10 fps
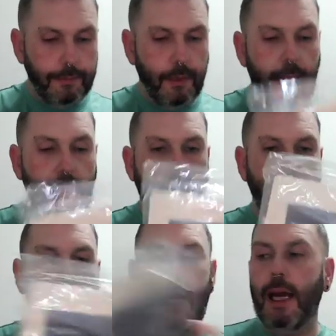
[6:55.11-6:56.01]
Then
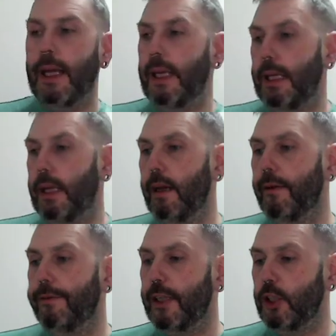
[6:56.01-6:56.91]
I
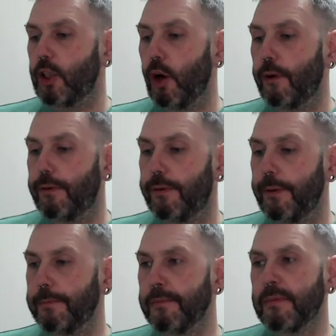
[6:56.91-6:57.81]
finished off
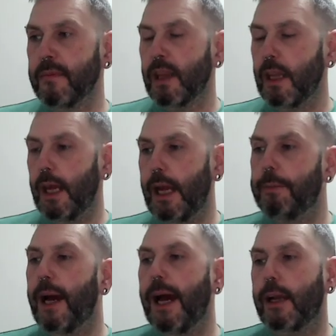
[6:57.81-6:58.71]
a
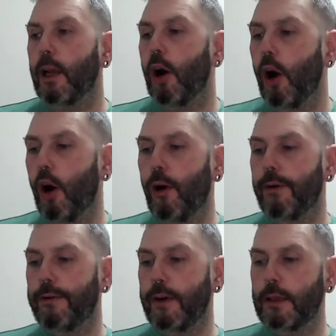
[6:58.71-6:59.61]
pack
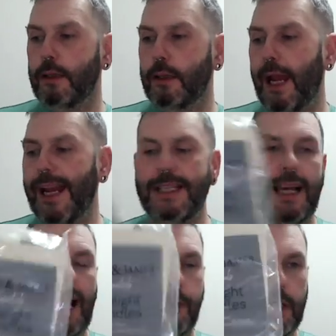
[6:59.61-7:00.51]
of
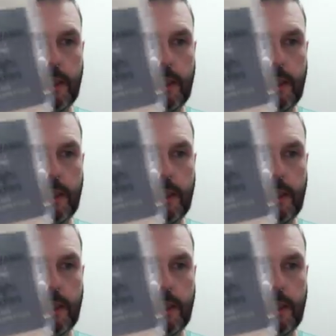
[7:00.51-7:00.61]
8-hour